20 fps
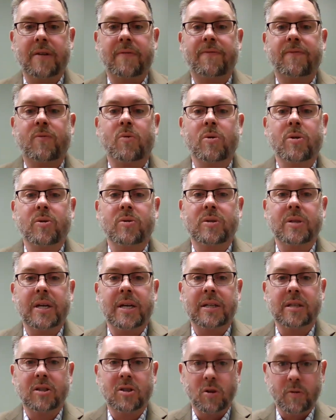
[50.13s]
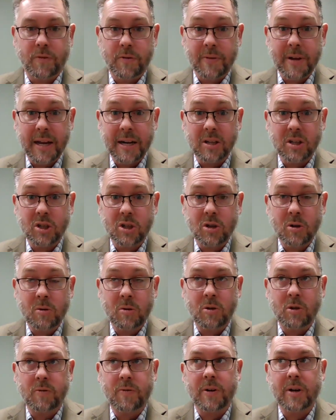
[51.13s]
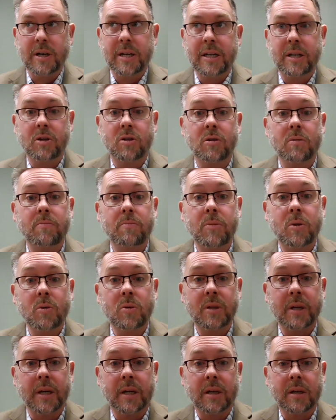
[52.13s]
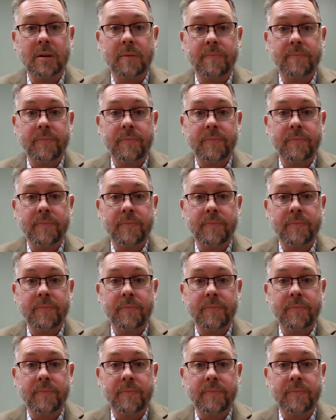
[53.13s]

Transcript: for those things. And so if you've got a student who's very into music,